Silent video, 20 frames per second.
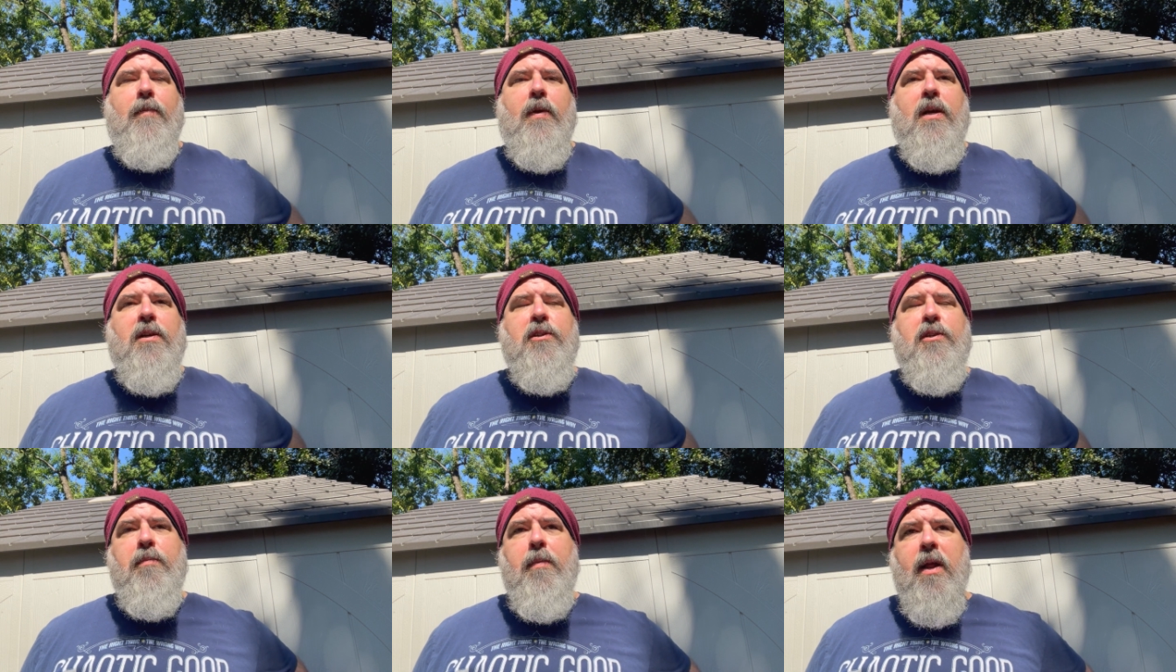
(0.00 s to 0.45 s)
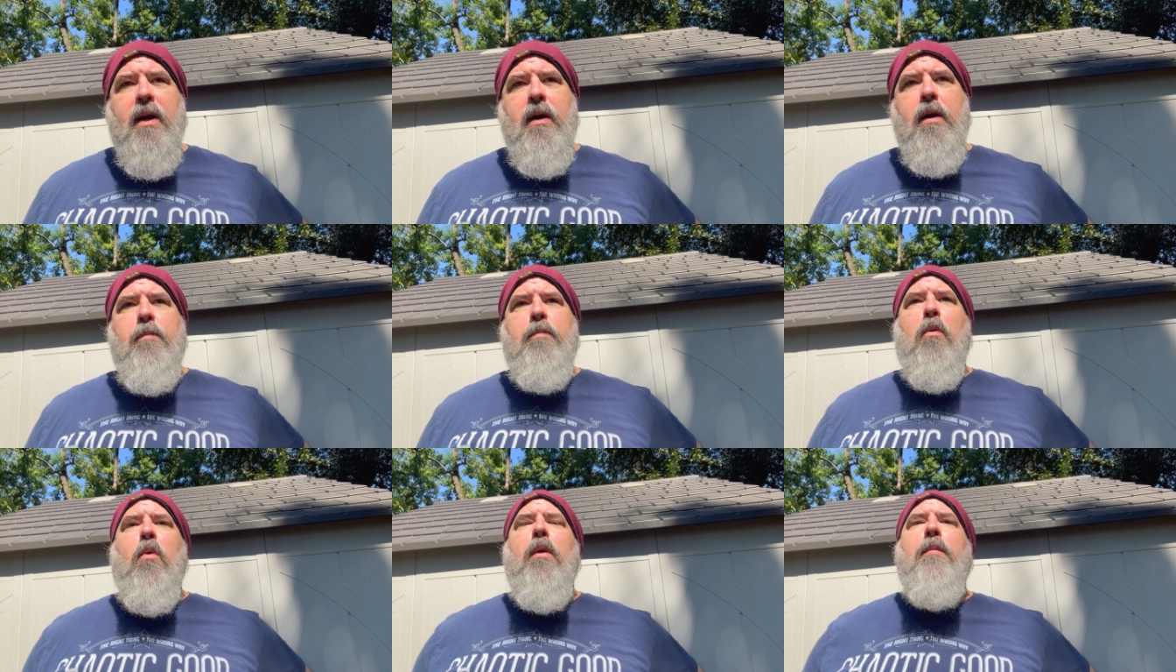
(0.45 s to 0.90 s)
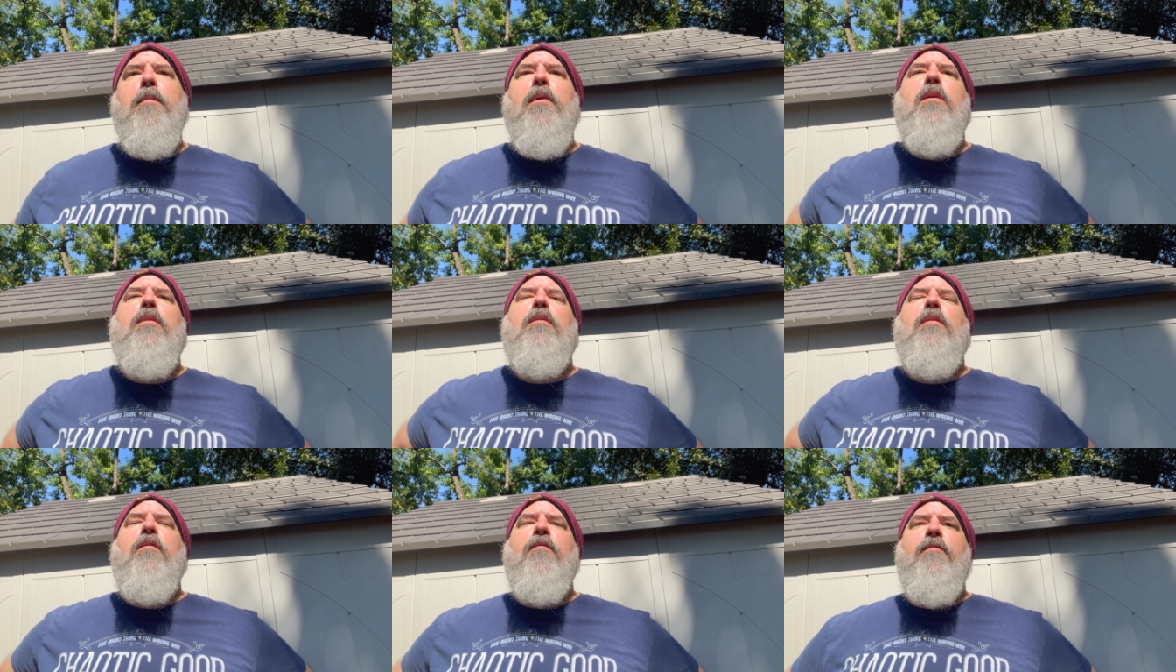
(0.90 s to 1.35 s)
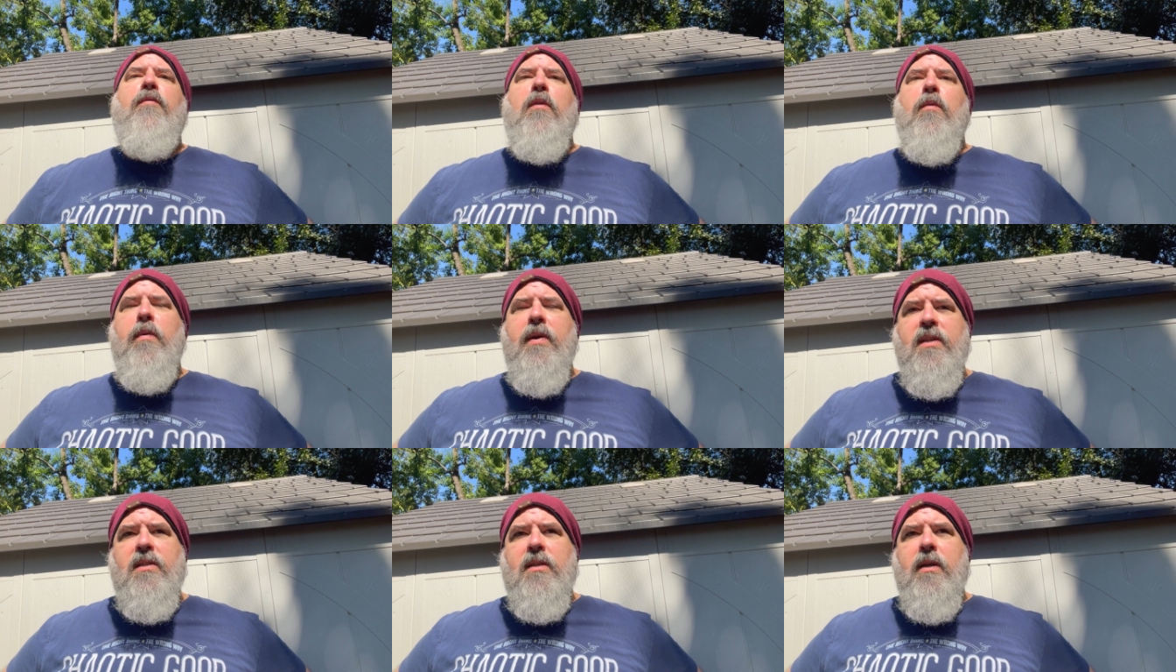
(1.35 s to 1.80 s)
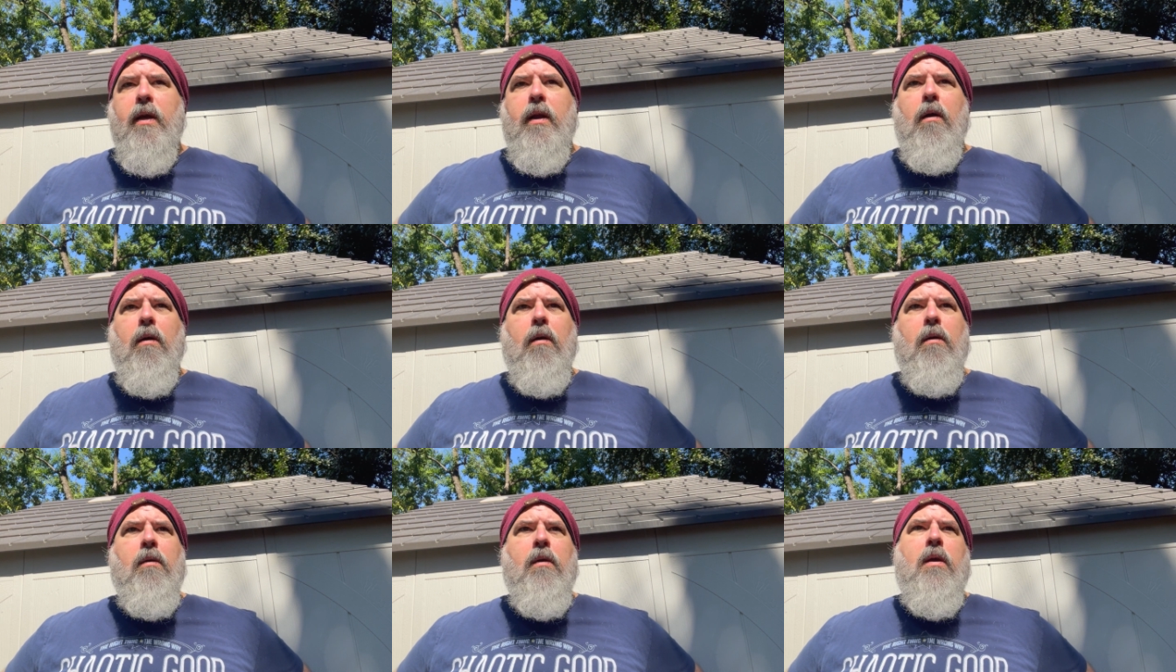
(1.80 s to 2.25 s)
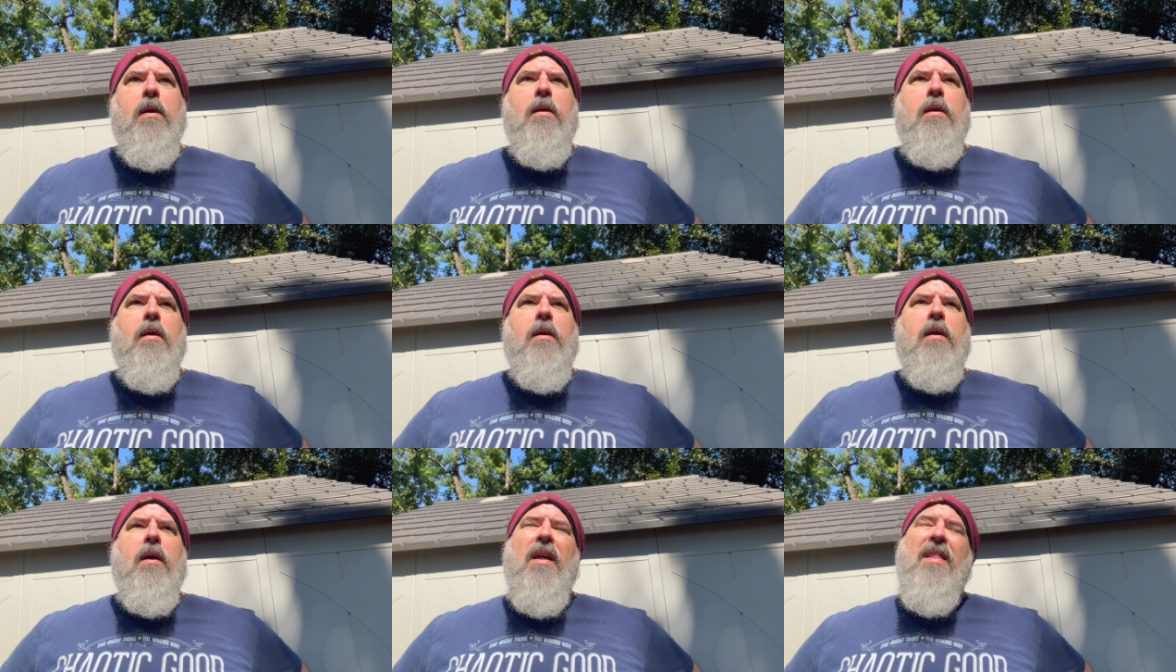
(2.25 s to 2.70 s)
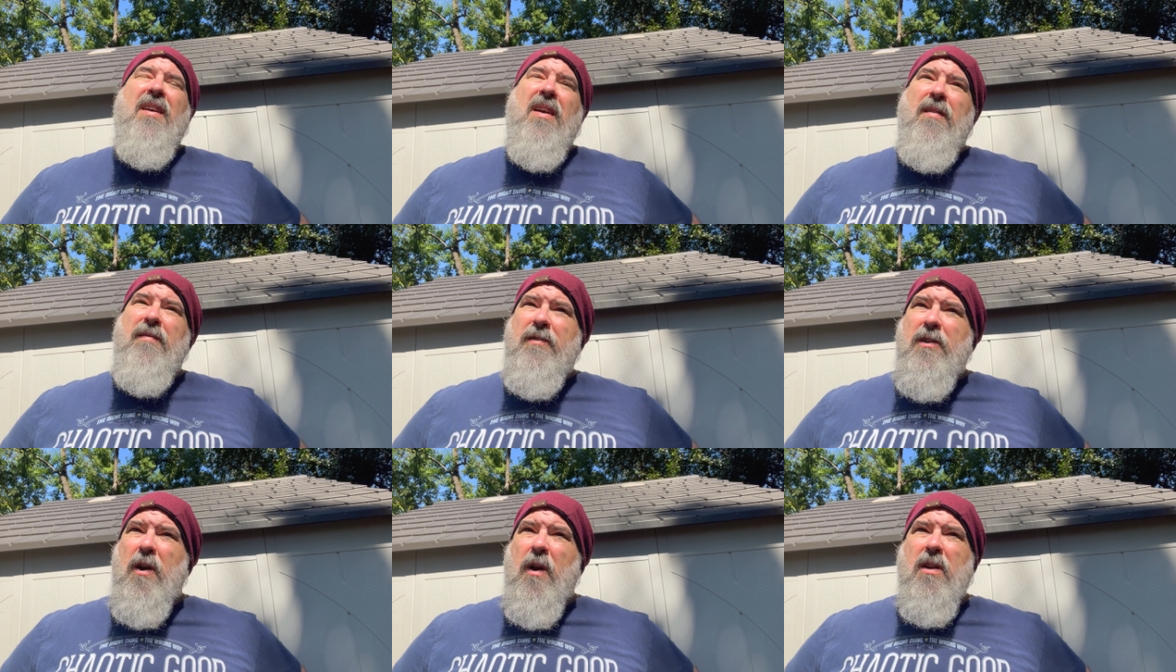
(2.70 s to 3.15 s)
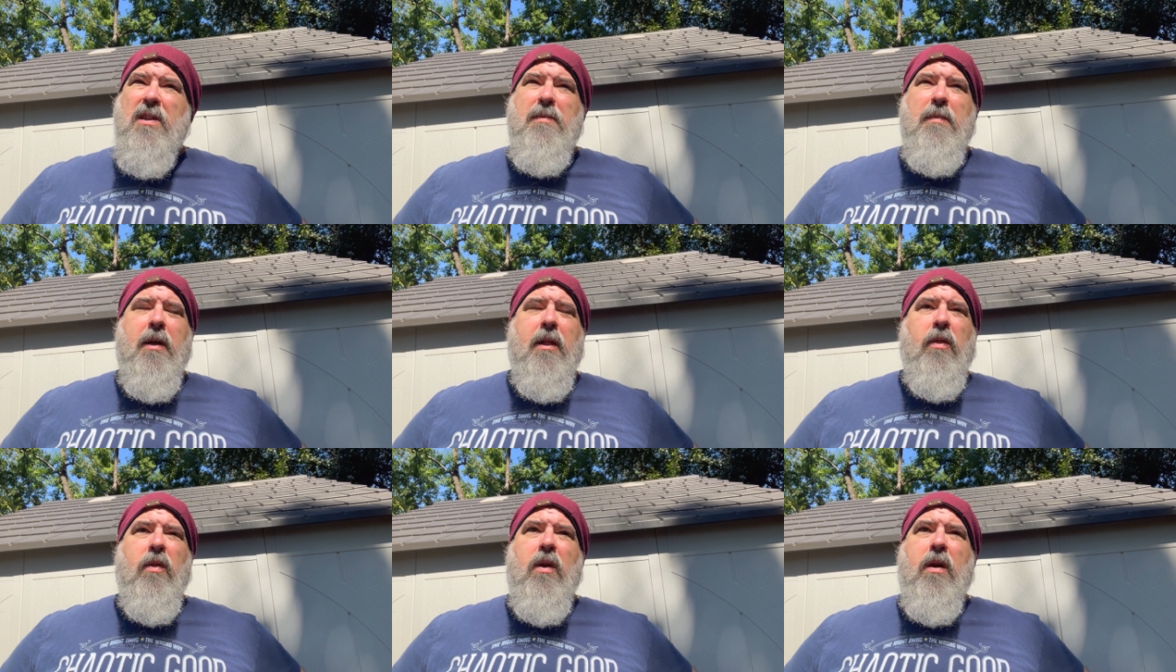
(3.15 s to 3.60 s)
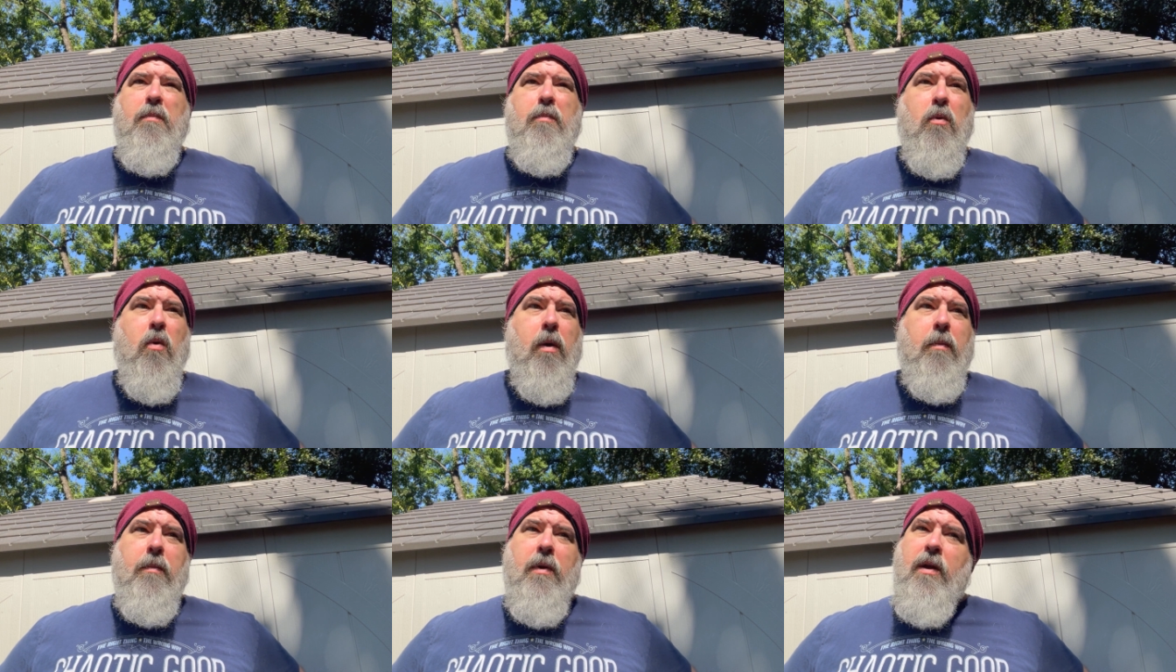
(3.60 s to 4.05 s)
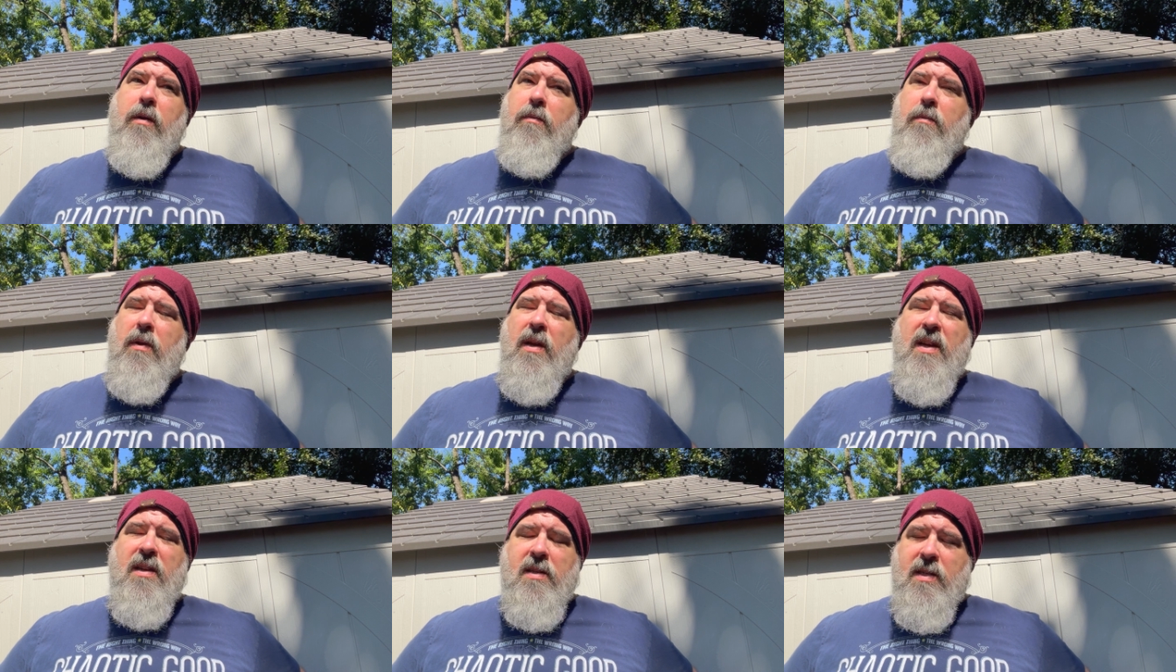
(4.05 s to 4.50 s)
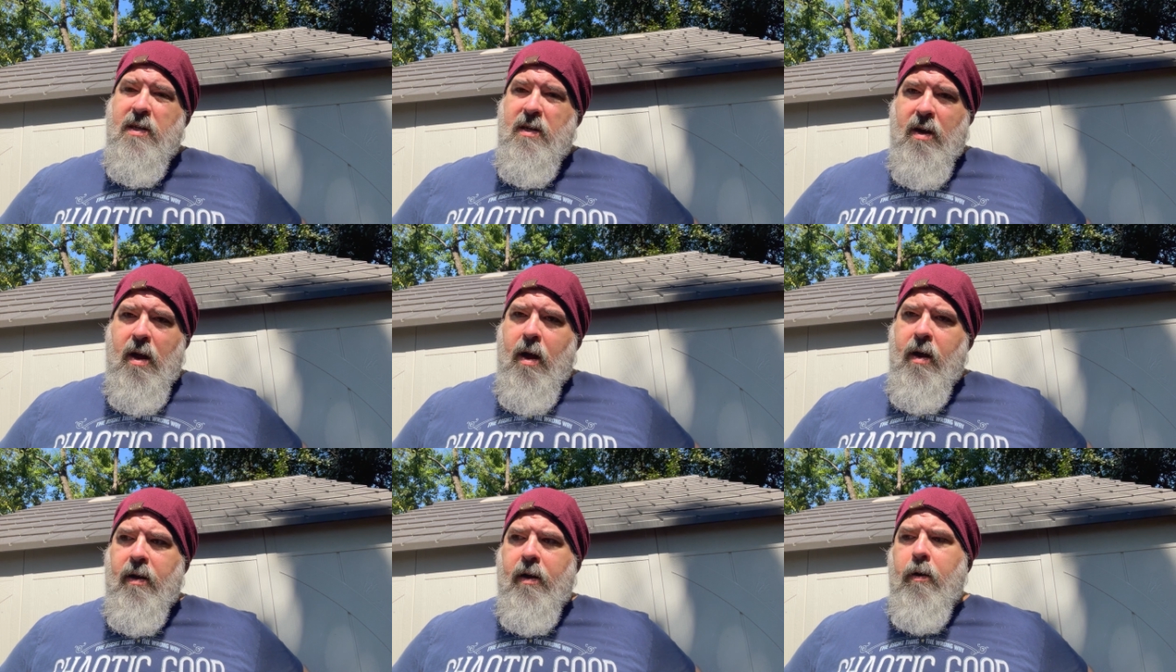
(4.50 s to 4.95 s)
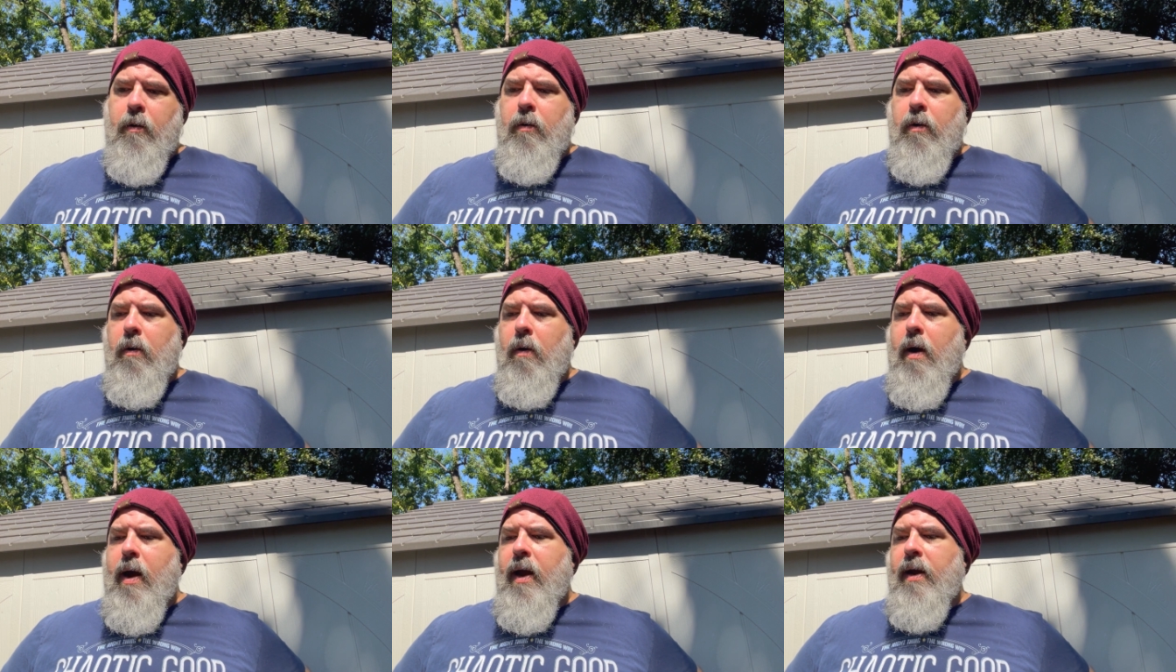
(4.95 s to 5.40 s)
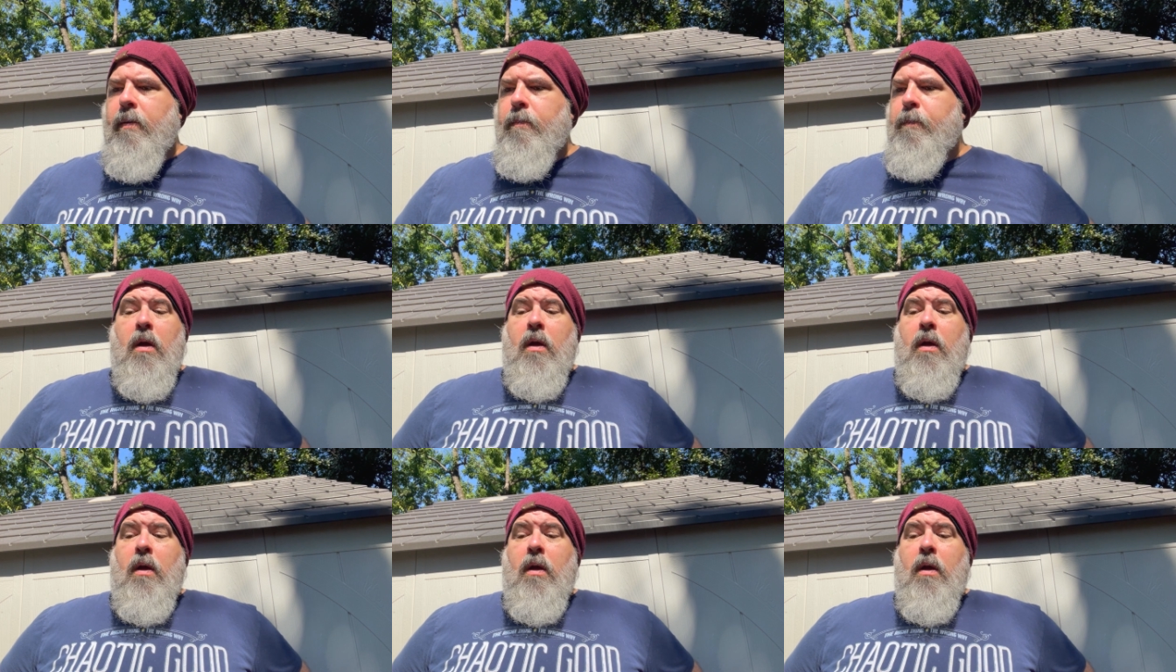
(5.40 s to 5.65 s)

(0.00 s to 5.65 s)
she made an appointment a few weeks later. I think I've talked about that appointment. It did not go great.